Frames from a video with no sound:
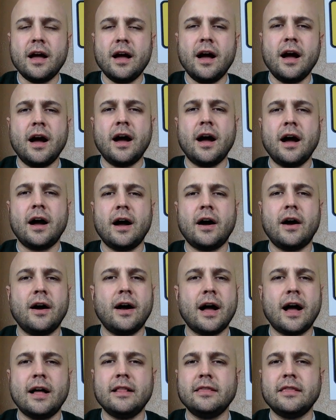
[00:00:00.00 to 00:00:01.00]
Ah,
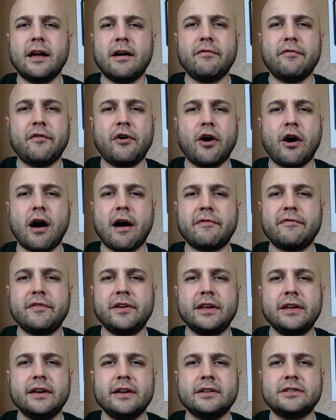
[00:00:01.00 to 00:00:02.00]
I love
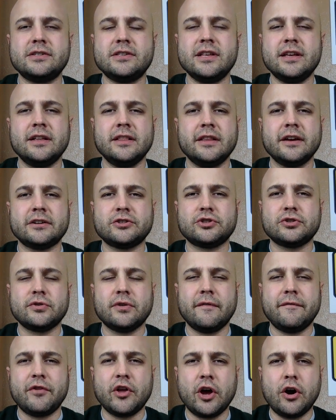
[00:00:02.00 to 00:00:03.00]
coffee. It's the elixir
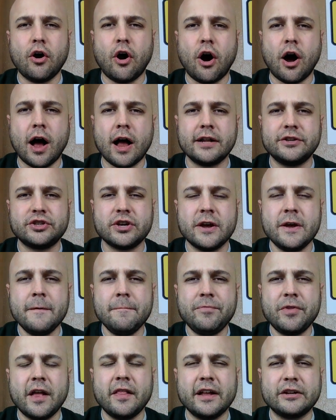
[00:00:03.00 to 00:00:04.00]
of the gods.
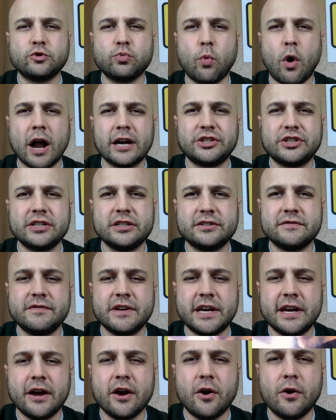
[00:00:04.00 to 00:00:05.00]
Now let's watch this
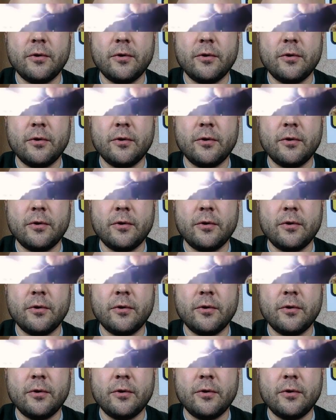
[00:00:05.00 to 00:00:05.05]
video.